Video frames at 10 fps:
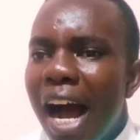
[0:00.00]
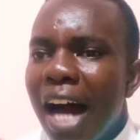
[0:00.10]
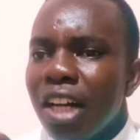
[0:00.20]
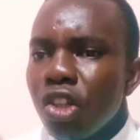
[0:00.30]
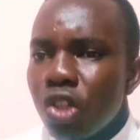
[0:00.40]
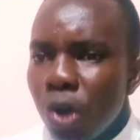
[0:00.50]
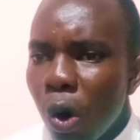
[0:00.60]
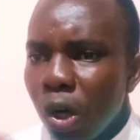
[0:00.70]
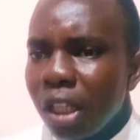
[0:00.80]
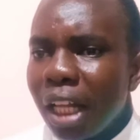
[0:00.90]
and
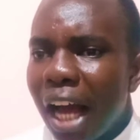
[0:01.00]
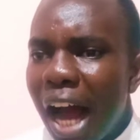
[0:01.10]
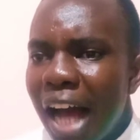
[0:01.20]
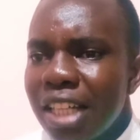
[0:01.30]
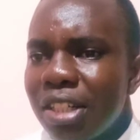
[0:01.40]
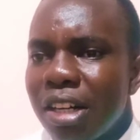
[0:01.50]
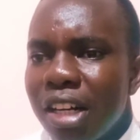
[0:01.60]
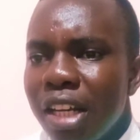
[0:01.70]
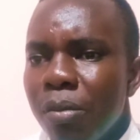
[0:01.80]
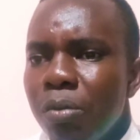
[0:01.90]
sold the ice
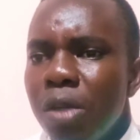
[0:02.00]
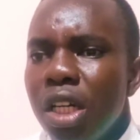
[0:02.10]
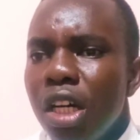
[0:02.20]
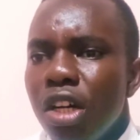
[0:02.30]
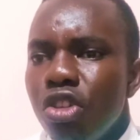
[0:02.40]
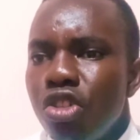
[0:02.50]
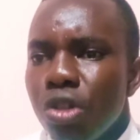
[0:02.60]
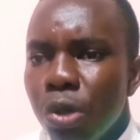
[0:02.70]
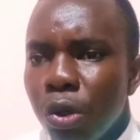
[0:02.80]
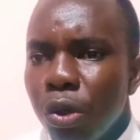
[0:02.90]
cream
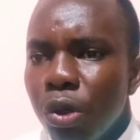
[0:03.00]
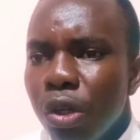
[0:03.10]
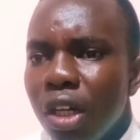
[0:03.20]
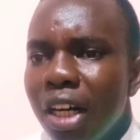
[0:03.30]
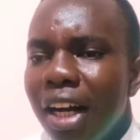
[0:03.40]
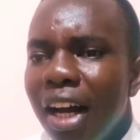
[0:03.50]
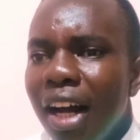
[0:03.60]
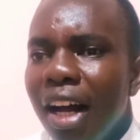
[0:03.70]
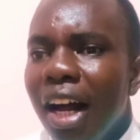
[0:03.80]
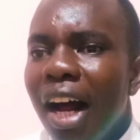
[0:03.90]
to
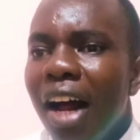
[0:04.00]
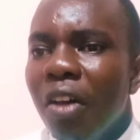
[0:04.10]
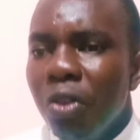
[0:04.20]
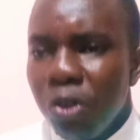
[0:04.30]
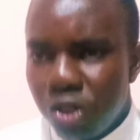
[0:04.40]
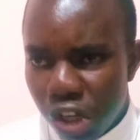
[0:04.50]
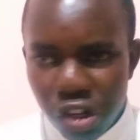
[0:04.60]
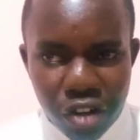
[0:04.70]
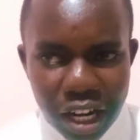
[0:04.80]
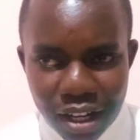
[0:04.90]

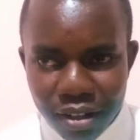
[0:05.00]
children,